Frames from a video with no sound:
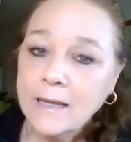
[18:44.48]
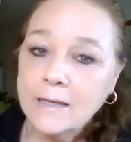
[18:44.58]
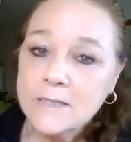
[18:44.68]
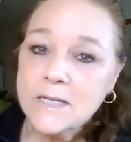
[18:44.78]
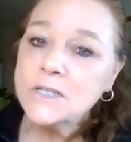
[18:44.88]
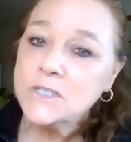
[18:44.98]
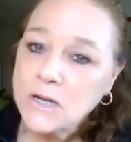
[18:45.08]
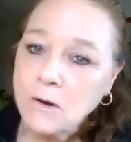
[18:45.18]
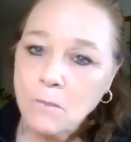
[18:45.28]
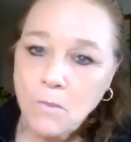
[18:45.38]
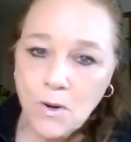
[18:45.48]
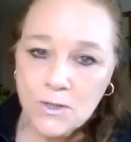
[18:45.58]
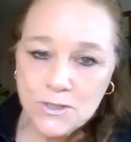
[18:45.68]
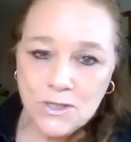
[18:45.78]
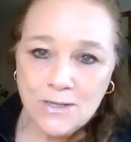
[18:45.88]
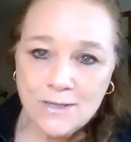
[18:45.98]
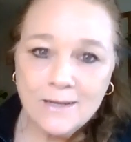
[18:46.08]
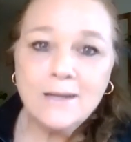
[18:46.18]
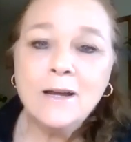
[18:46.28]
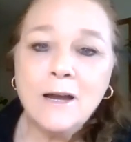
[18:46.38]
and share a
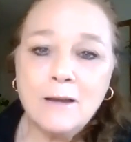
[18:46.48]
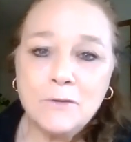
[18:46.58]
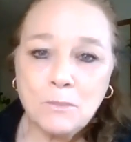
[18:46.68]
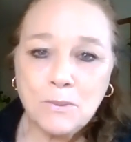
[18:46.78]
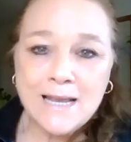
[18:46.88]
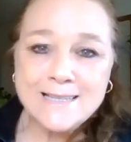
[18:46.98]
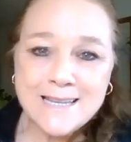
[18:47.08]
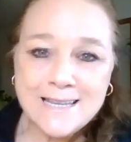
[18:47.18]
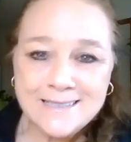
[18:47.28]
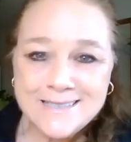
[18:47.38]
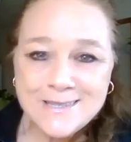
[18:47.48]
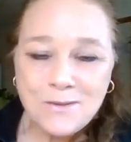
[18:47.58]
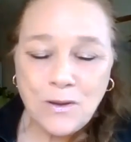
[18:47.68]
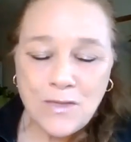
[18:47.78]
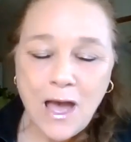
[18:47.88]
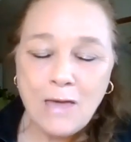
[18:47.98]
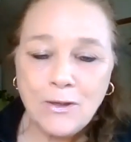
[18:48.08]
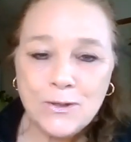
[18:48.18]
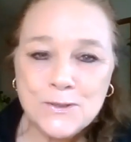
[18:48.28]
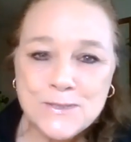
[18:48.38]
portion of your blessings with
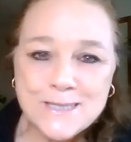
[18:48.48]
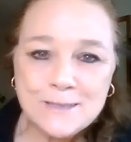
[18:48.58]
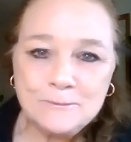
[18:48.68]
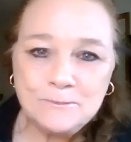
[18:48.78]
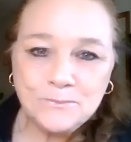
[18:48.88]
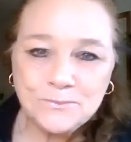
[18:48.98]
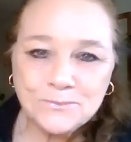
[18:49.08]
others.